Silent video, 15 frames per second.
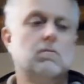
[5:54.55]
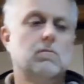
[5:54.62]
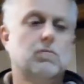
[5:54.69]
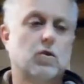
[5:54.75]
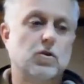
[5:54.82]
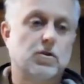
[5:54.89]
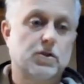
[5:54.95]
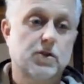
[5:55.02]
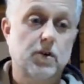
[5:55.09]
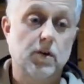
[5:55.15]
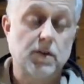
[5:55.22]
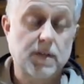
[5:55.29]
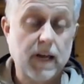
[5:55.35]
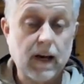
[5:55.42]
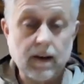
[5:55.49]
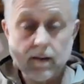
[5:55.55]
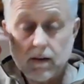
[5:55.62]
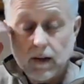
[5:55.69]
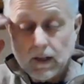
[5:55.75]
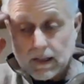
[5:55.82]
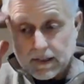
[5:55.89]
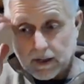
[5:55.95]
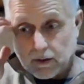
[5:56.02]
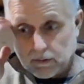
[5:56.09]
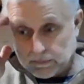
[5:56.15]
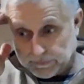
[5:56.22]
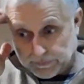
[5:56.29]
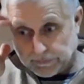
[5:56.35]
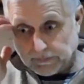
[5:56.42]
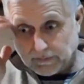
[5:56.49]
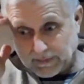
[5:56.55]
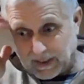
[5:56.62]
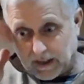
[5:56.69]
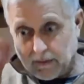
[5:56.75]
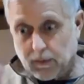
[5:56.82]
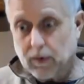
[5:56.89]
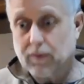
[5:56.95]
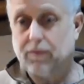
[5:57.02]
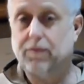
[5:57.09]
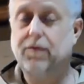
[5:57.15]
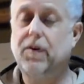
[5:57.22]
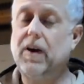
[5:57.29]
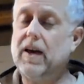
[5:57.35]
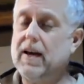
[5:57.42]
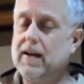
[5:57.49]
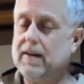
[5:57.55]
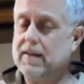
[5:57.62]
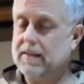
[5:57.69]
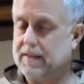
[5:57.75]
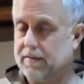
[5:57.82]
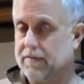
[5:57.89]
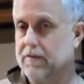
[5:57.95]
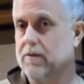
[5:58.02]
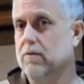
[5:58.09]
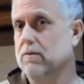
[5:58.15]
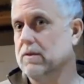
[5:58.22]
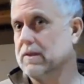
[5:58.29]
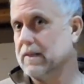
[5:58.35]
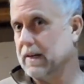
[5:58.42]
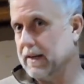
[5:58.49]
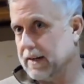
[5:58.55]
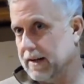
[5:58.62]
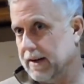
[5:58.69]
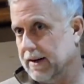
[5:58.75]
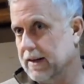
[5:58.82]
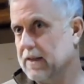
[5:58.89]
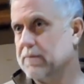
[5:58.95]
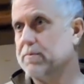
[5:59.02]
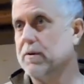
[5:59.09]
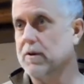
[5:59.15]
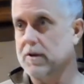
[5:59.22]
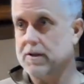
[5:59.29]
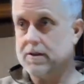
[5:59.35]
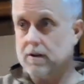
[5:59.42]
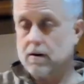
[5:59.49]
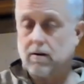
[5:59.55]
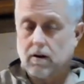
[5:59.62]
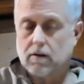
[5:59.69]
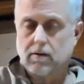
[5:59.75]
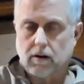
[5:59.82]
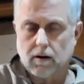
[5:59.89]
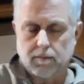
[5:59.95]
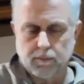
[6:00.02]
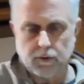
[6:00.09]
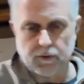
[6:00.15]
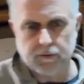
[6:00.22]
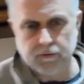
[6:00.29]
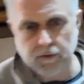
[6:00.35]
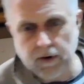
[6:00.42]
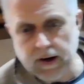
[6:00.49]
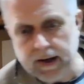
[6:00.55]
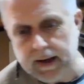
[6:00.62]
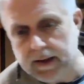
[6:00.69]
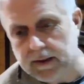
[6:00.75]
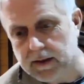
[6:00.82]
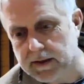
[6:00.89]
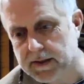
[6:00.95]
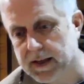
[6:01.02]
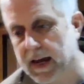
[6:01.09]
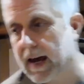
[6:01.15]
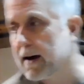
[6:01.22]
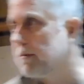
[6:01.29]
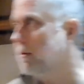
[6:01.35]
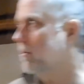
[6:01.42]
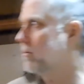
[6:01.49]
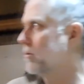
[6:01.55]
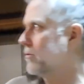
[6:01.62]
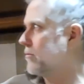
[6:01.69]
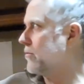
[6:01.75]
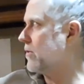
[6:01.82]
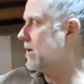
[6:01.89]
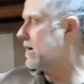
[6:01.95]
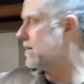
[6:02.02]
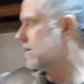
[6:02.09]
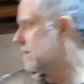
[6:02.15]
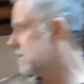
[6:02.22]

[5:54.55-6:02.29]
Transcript: bronze screws. Yeah, so they were fairly difficult to get in, let's be honest. I put 3 in the stem, I put 3 in the